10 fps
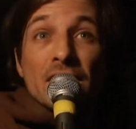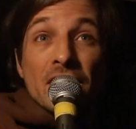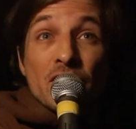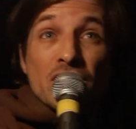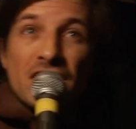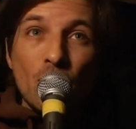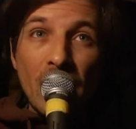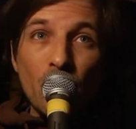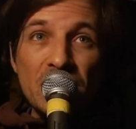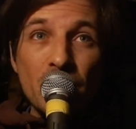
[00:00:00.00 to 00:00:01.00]
Did you see what
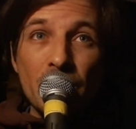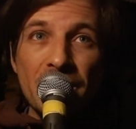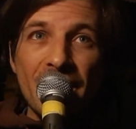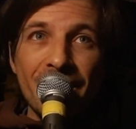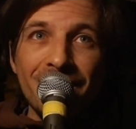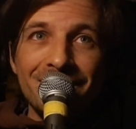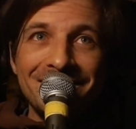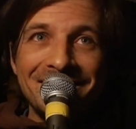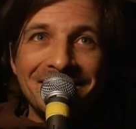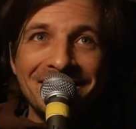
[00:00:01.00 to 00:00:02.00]
I was doing there?
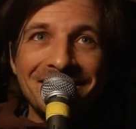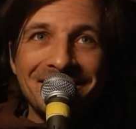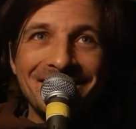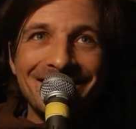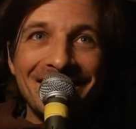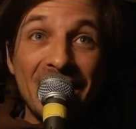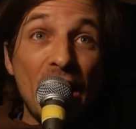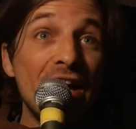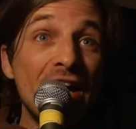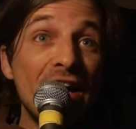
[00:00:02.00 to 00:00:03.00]

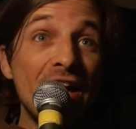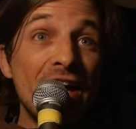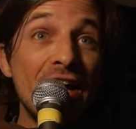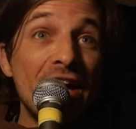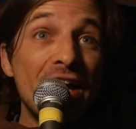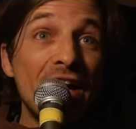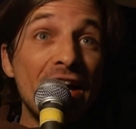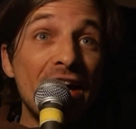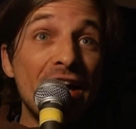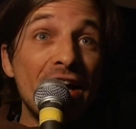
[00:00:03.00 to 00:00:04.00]
Isn't that a
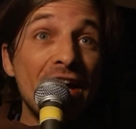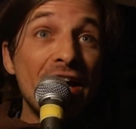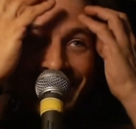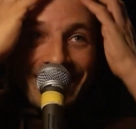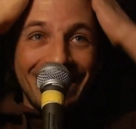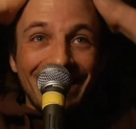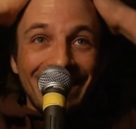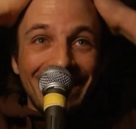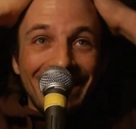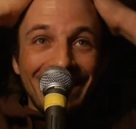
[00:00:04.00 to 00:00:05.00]
cool trick?
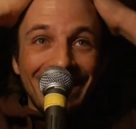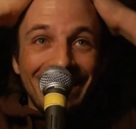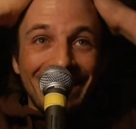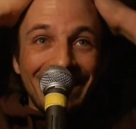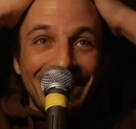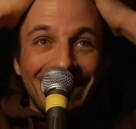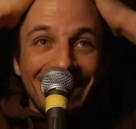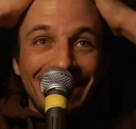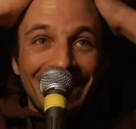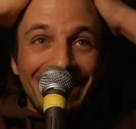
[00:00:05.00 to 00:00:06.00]
And
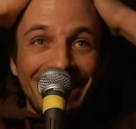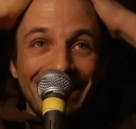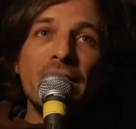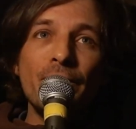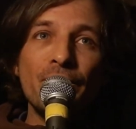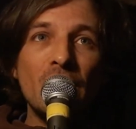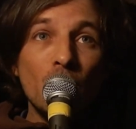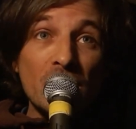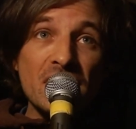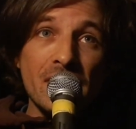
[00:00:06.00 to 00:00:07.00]
basically,
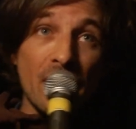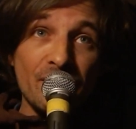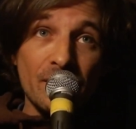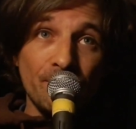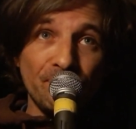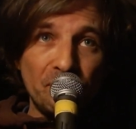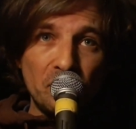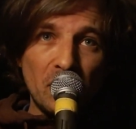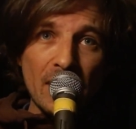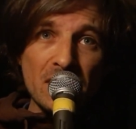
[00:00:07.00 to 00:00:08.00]
what's left
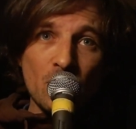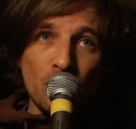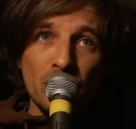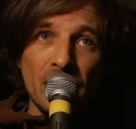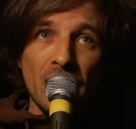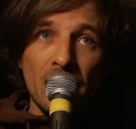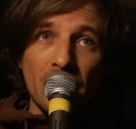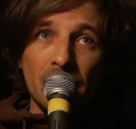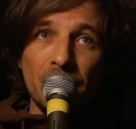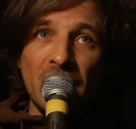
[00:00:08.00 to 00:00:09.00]
is to put
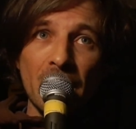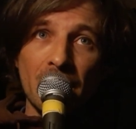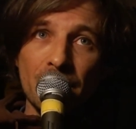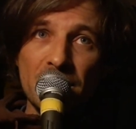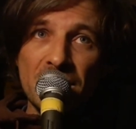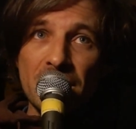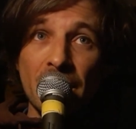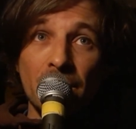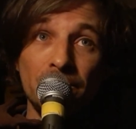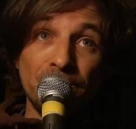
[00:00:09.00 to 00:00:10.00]
a kick,
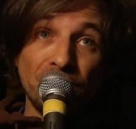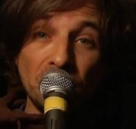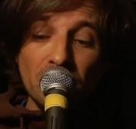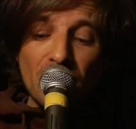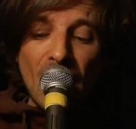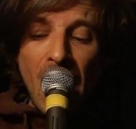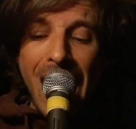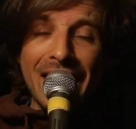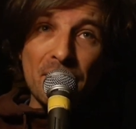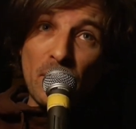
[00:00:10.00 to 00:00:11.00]
snare,
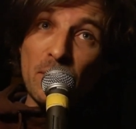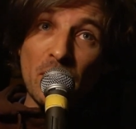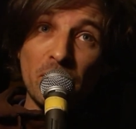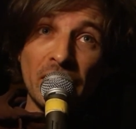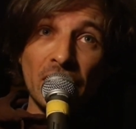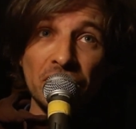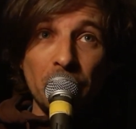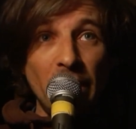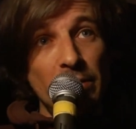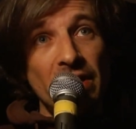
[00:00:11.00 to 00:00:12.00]
hi-hat, maybe a
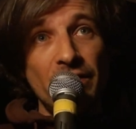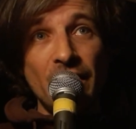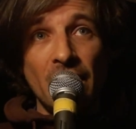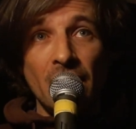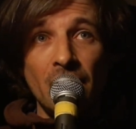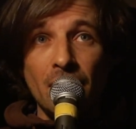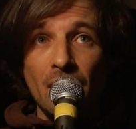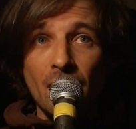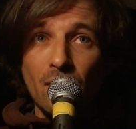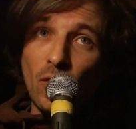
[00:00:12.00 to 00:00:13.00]
percussion, maybe a thingy.
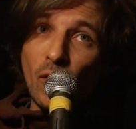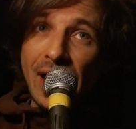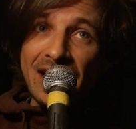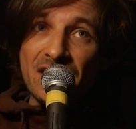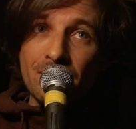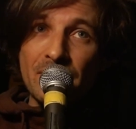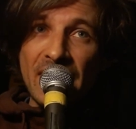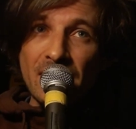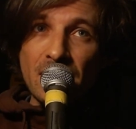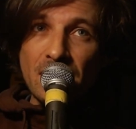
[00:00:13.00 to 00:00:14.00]
We will add some
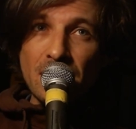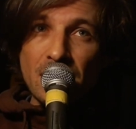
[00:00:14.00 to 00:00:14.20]
bass.